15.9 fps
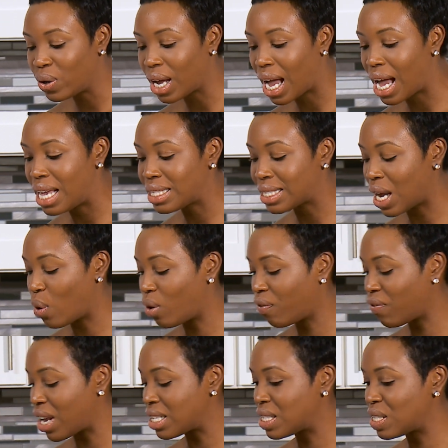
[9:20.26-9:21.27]
guys, our
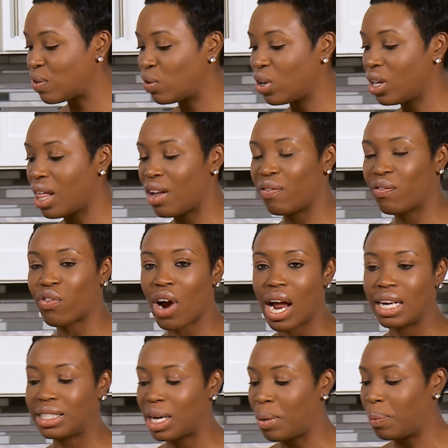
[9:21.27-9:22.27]
festival and
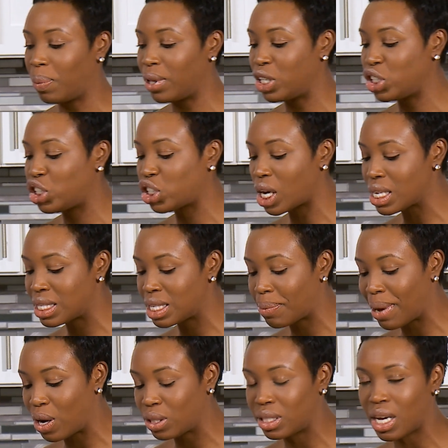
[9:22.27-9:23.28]
fried dumpling just
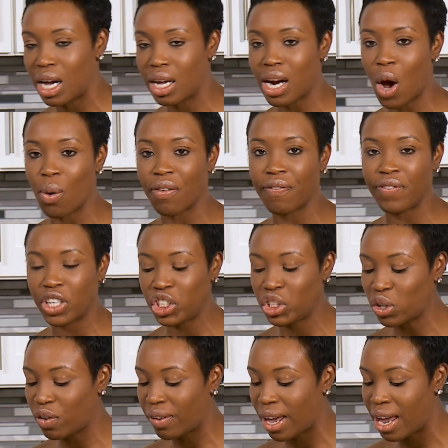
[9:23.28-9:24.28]
about done. Our fish
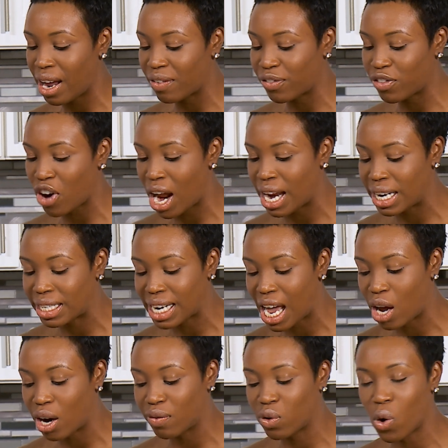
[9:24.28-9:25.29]
over here frying
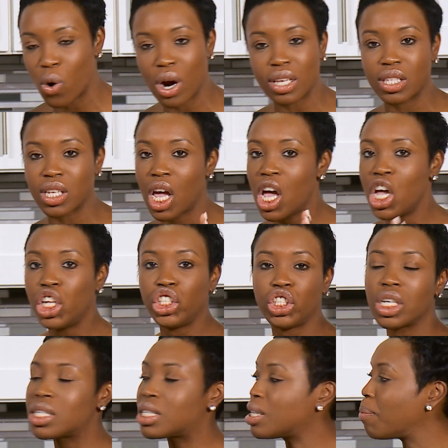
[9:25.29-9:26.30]
down, of course.
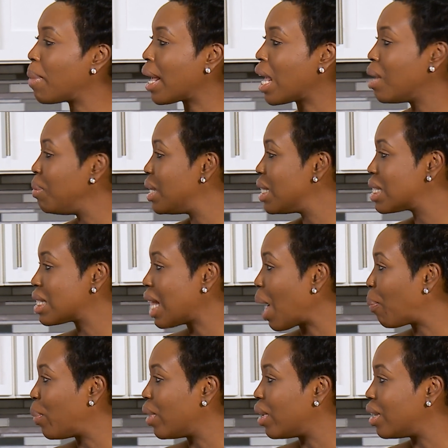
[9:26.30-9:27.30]
Just some Bahamian
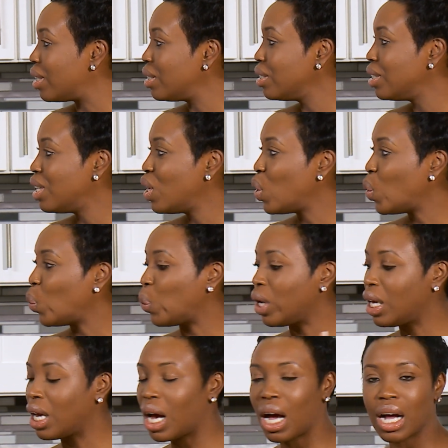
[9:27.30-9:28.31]
snapper. Yeah.
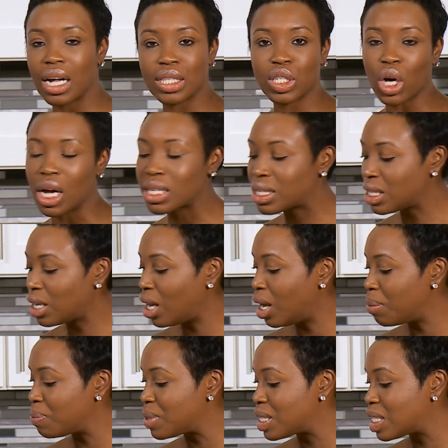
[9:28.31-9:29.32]
We uh, tossed
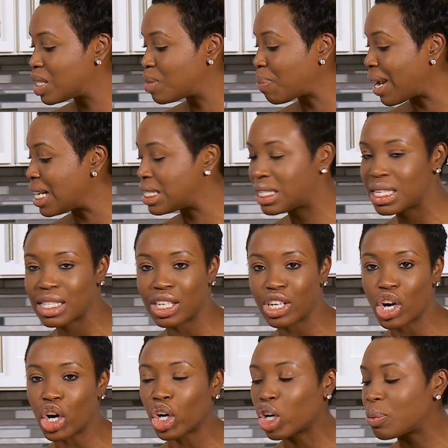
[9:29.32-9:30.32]
some spices and
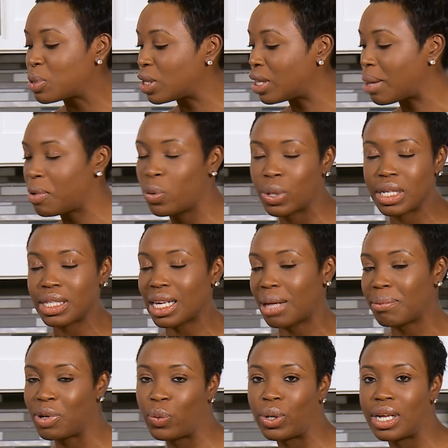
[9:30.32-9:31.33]
herbs and then He wouldn't
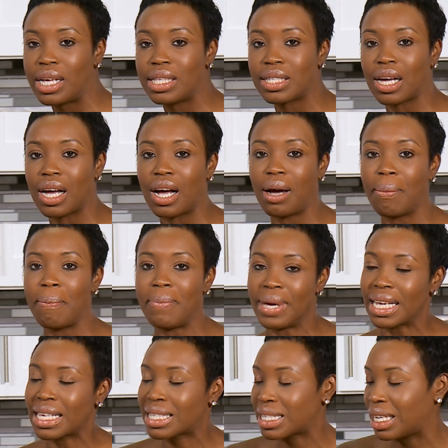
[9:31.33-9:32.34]
tell me what his uh,
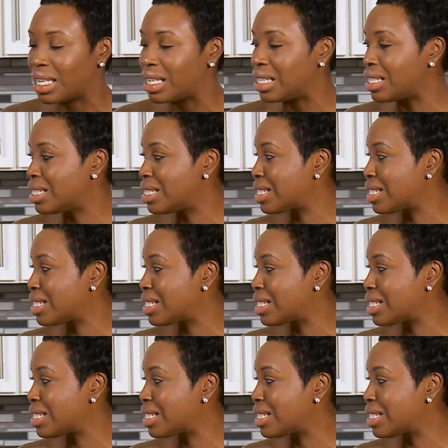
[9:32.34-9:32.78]
mix is,